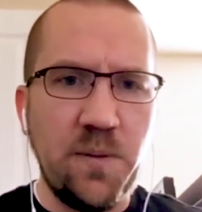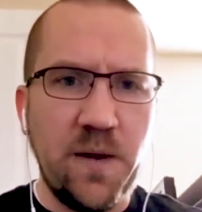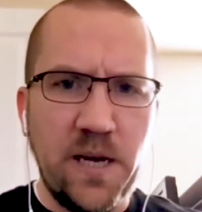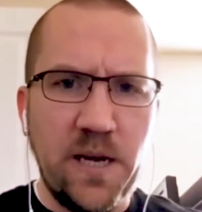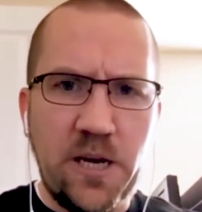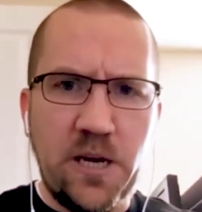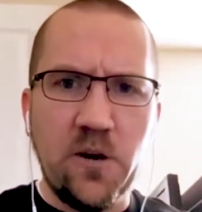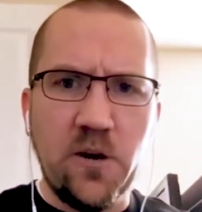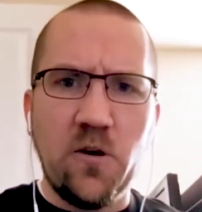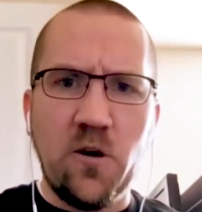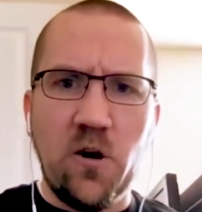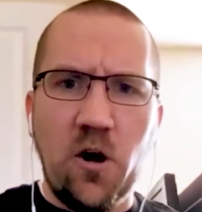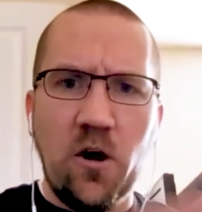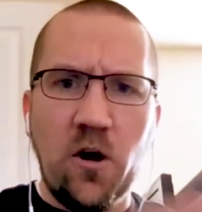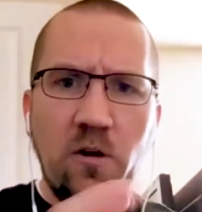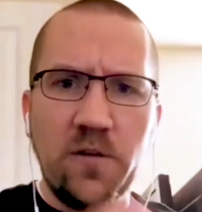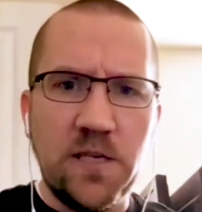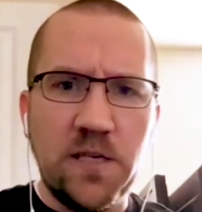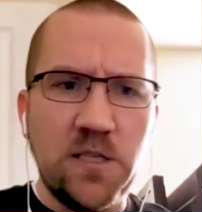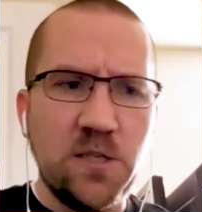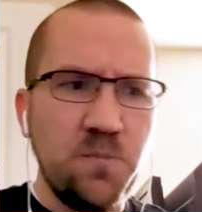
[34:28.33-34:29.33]
And here are
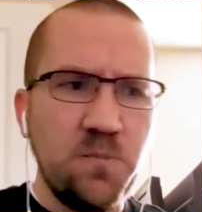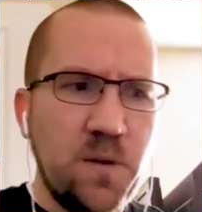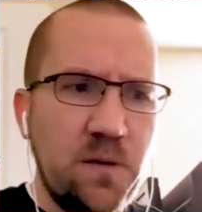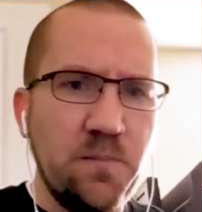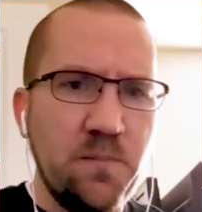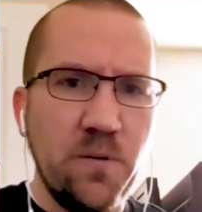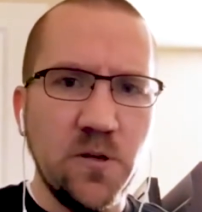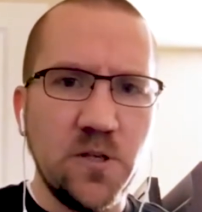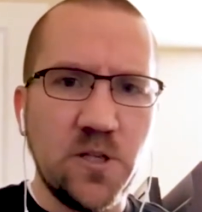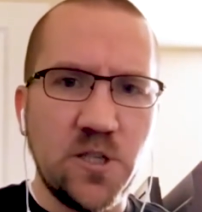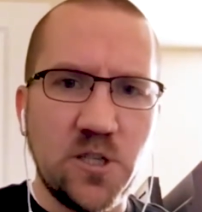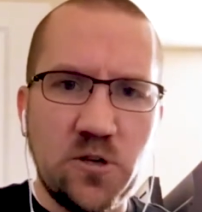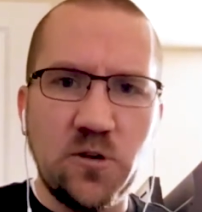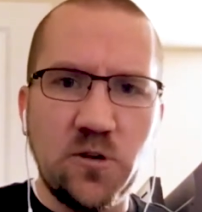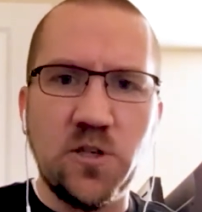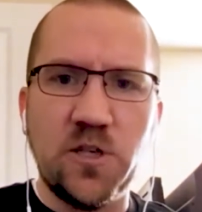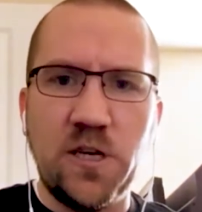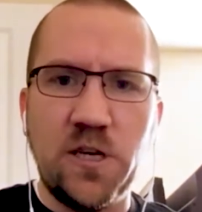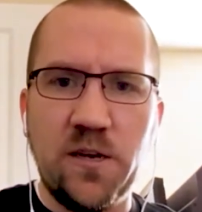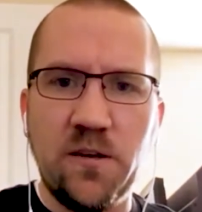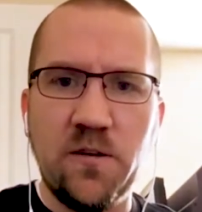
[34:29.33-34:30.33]
all these people
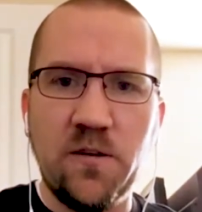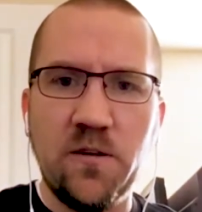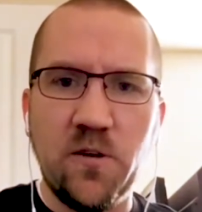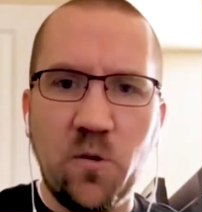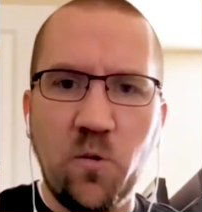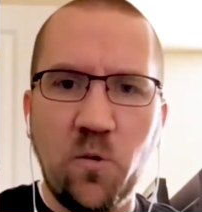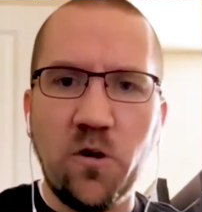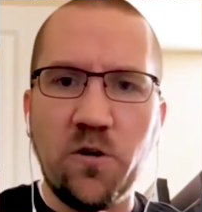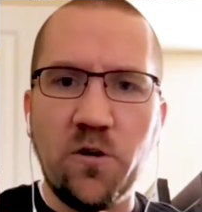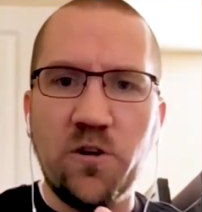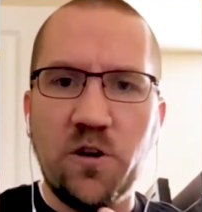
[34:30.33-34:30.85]
searching the word